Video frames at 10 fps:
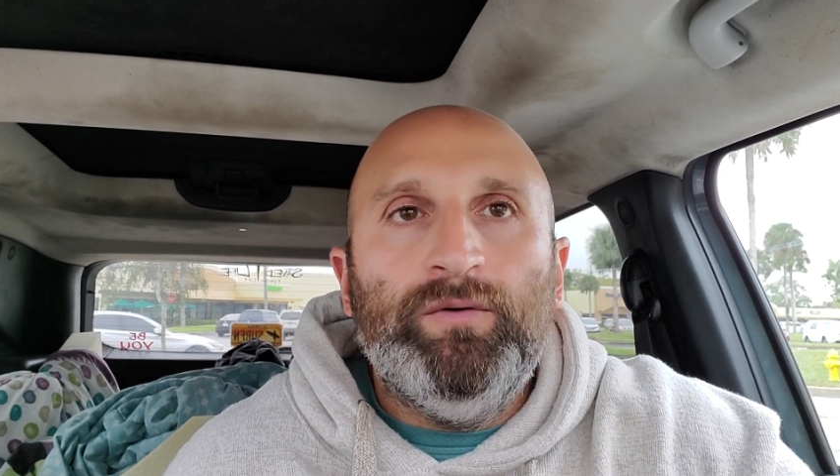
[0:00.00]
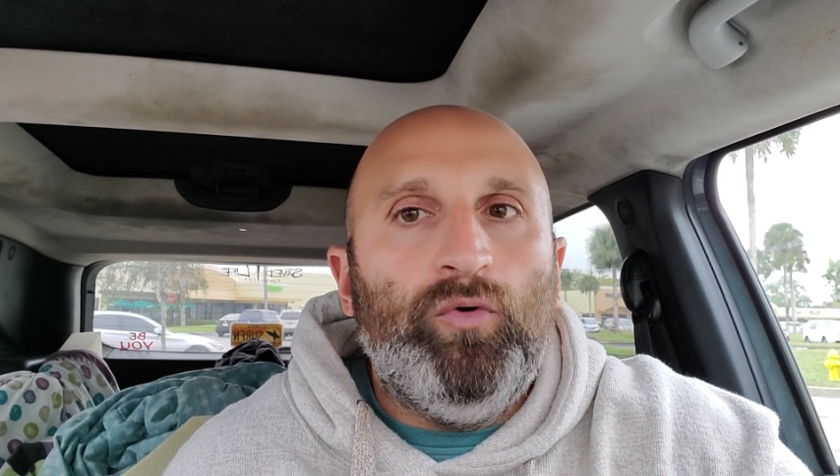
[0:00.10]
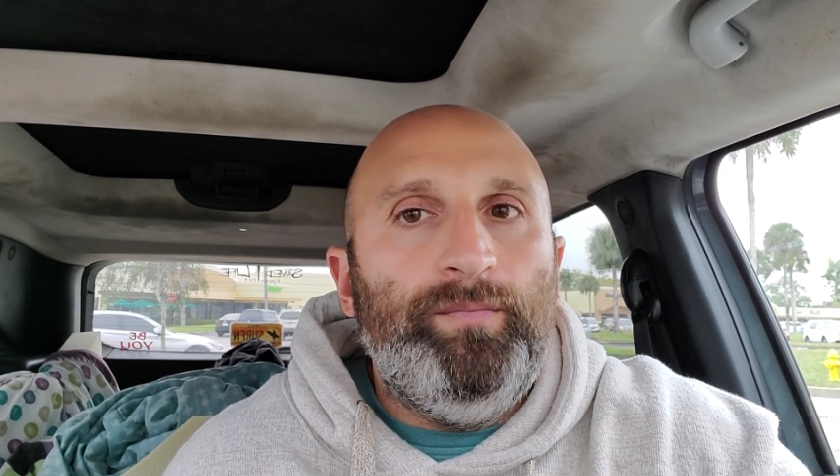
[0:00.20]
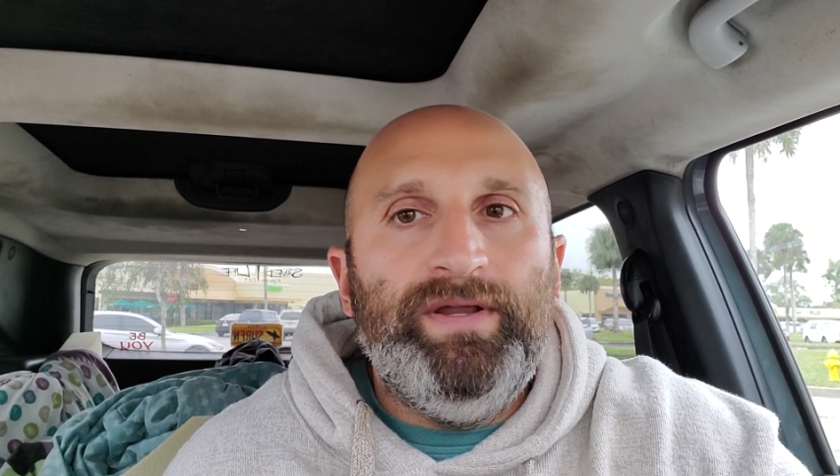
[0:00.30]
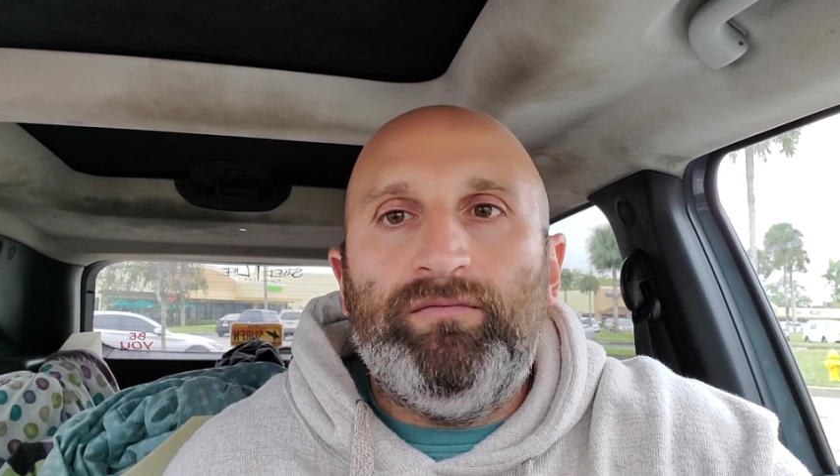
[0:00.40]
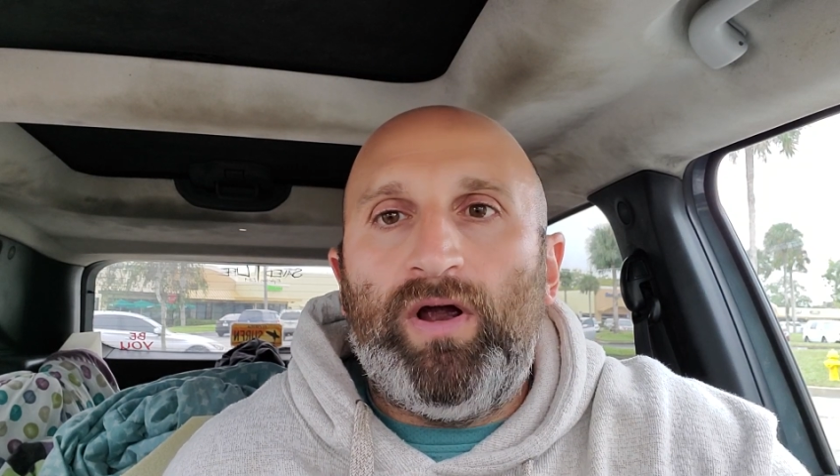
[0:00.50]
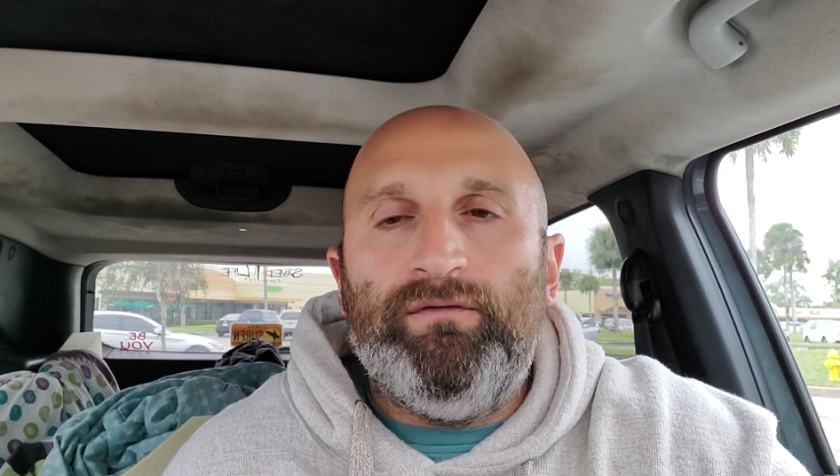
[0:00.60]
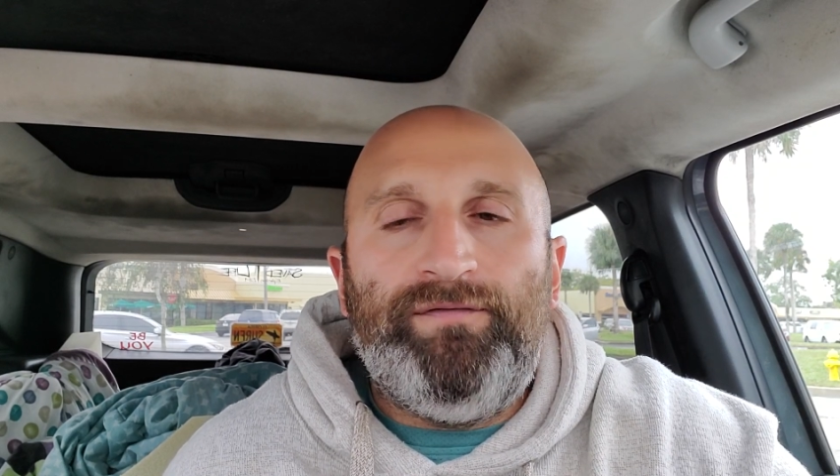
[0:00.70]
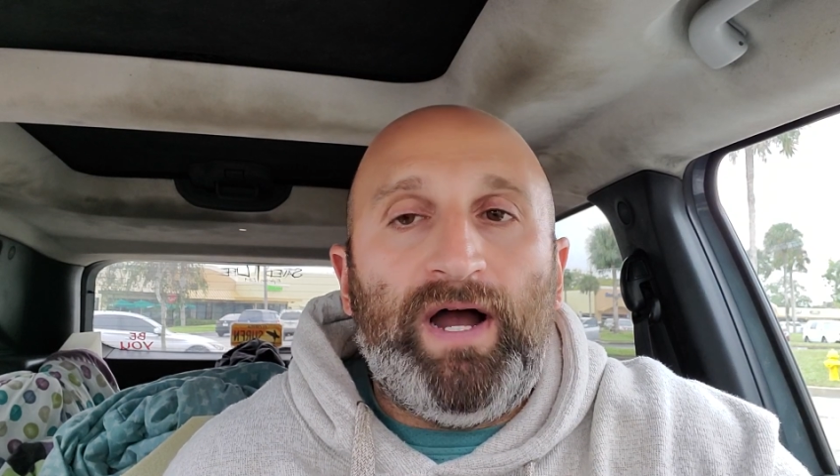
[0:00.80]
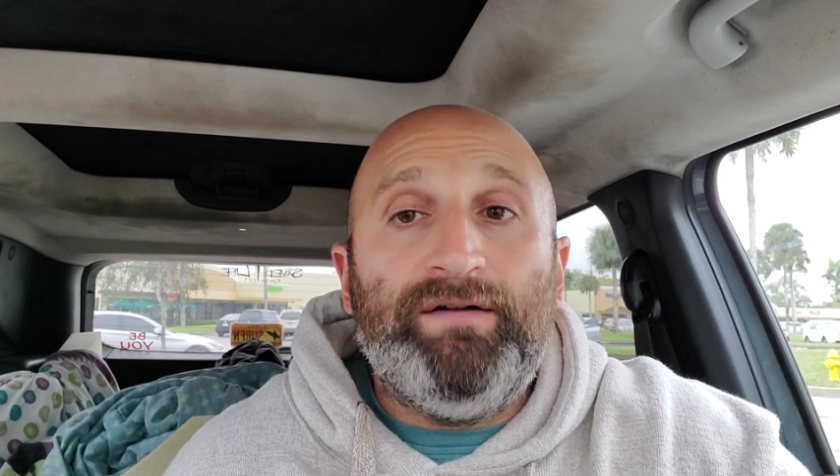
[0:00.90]
will be
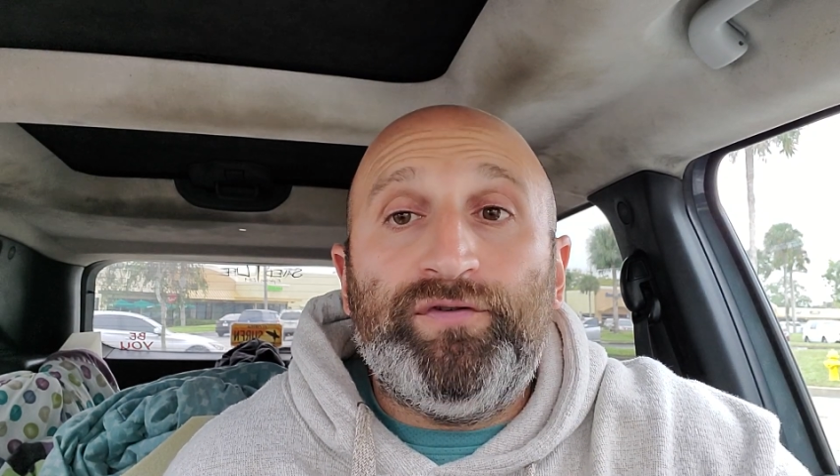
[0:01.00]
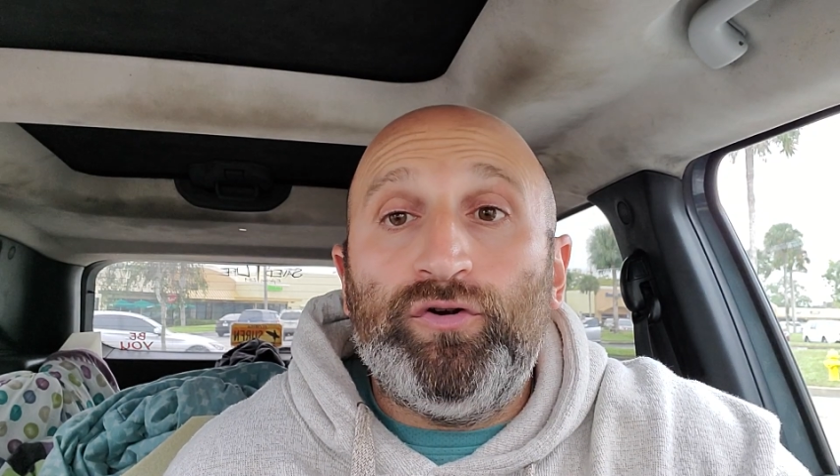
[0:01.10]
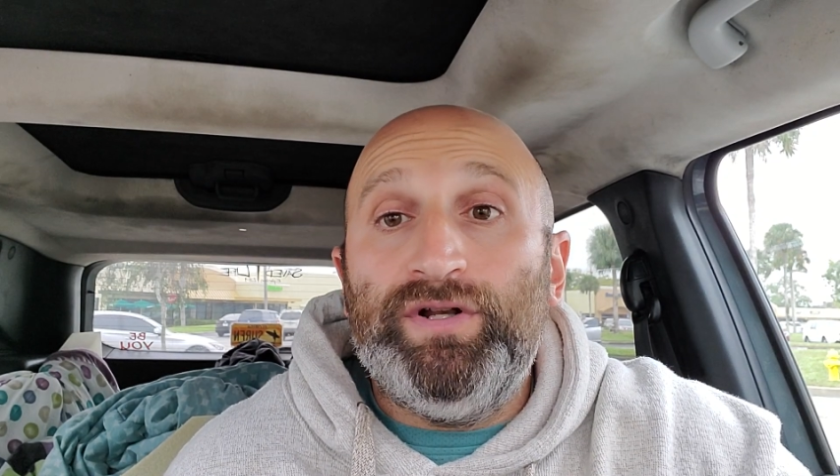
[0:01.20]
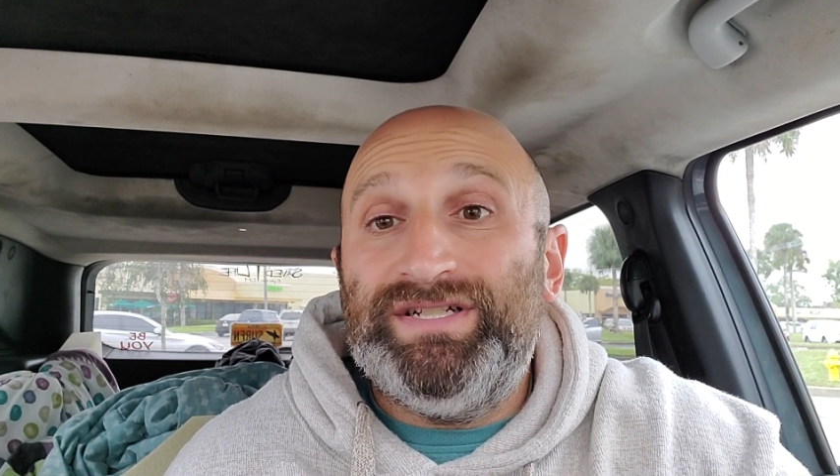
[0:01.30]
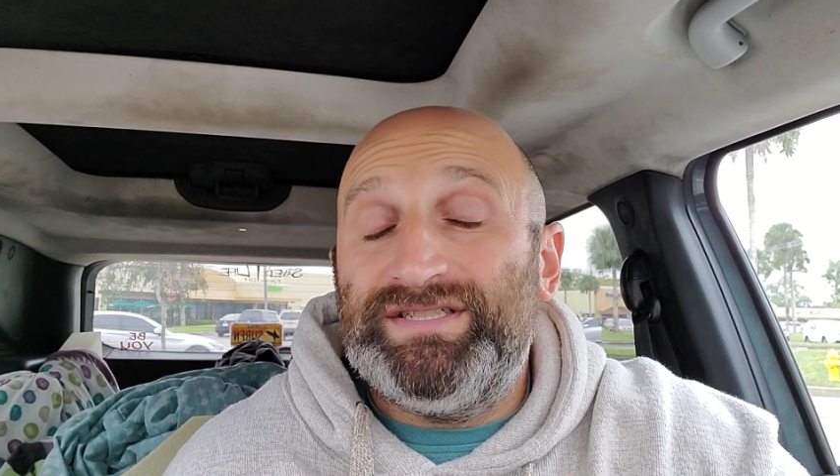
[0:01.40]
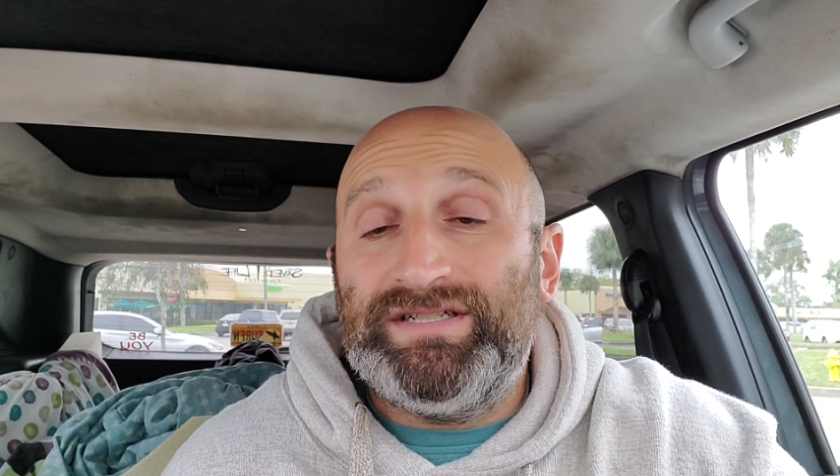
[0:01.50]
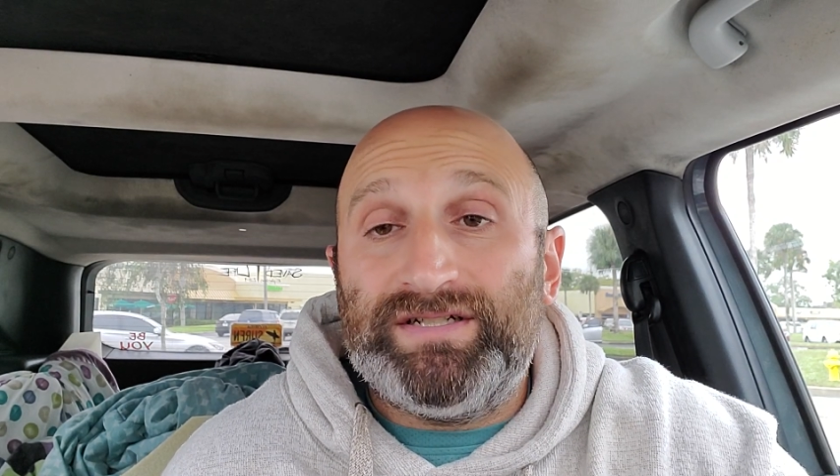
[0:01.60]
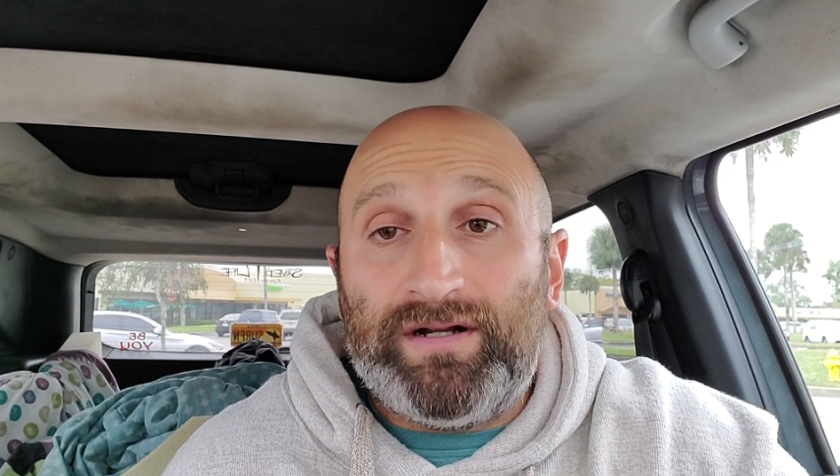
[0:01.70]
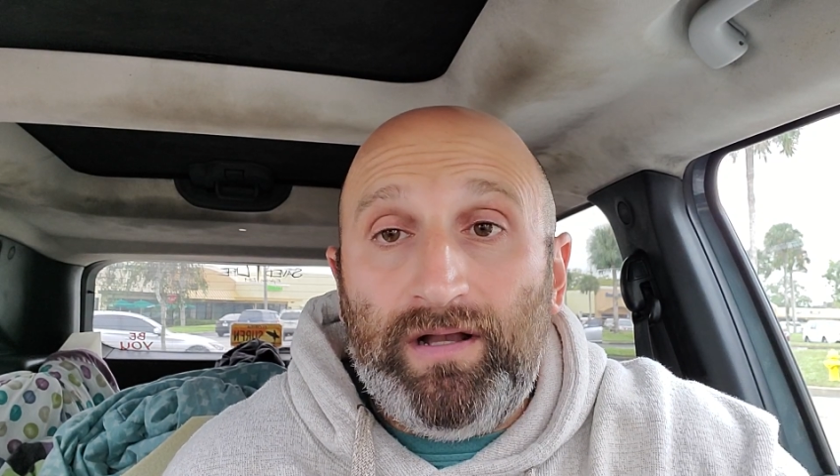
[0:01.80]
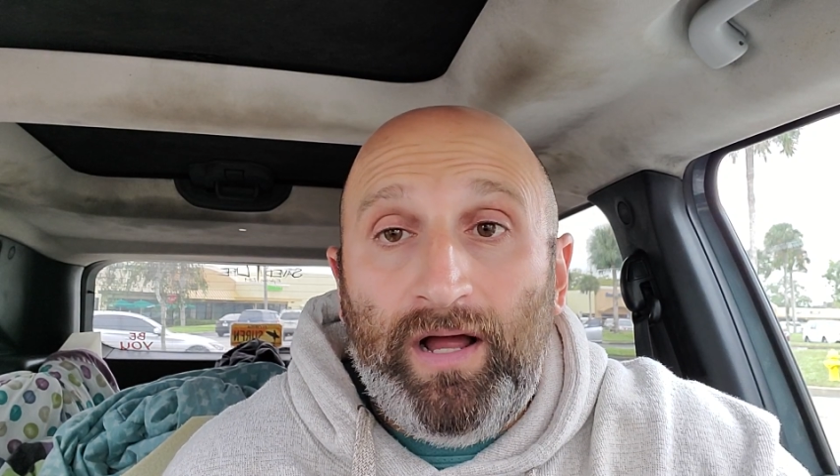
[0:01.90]
around 5.30, 6
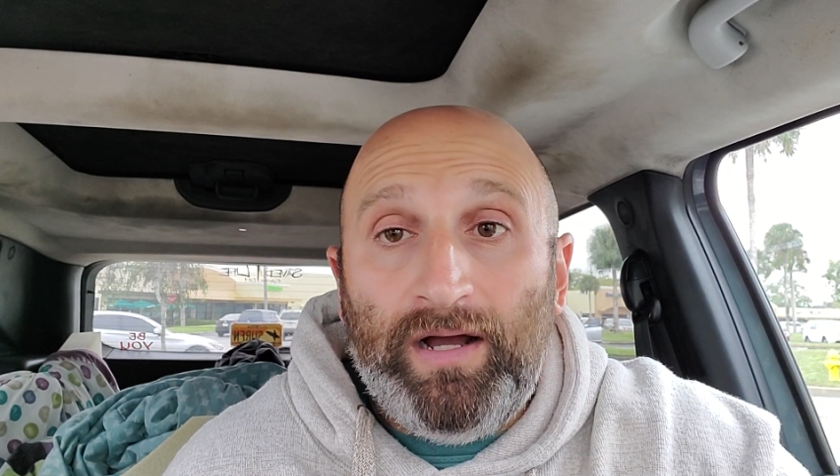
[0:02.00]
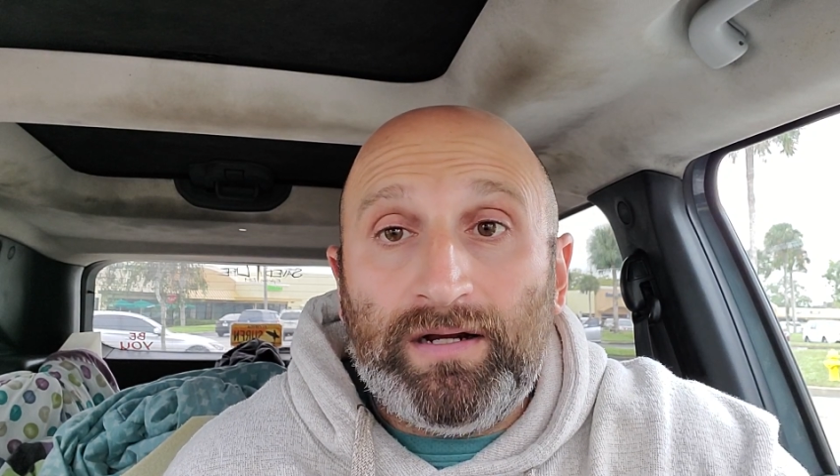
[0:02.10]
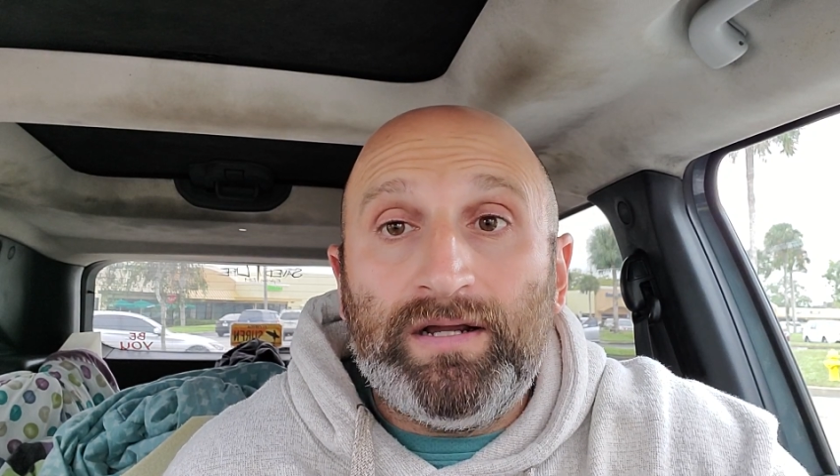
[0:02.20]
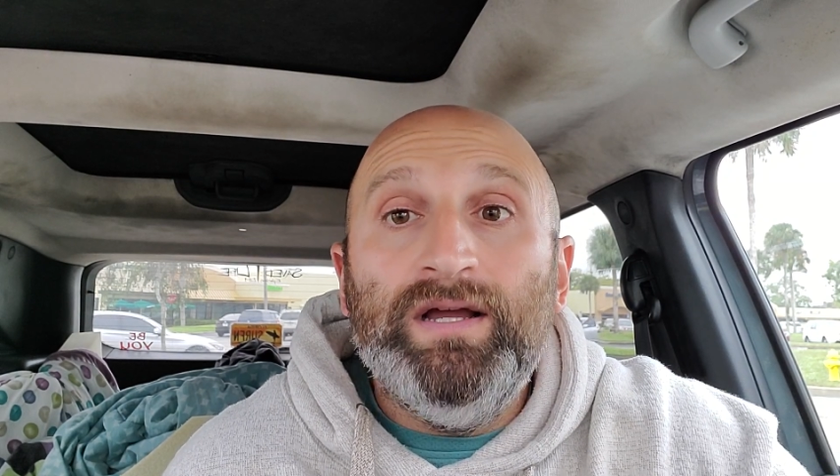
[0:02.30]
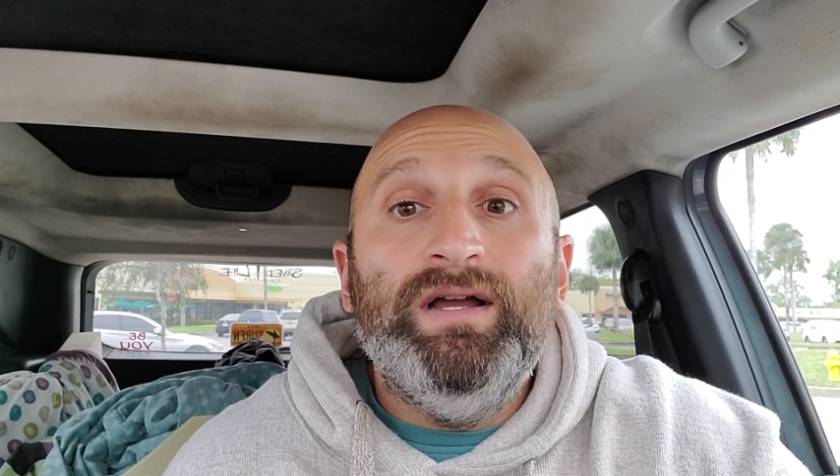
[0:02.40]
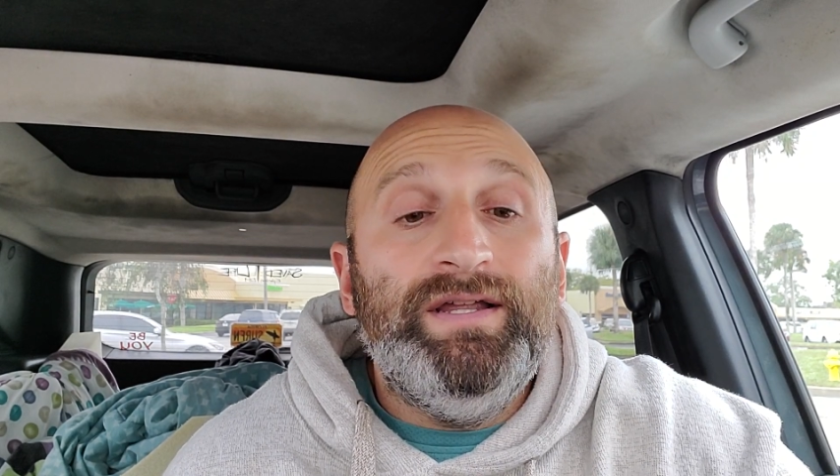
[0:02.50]
o'clock,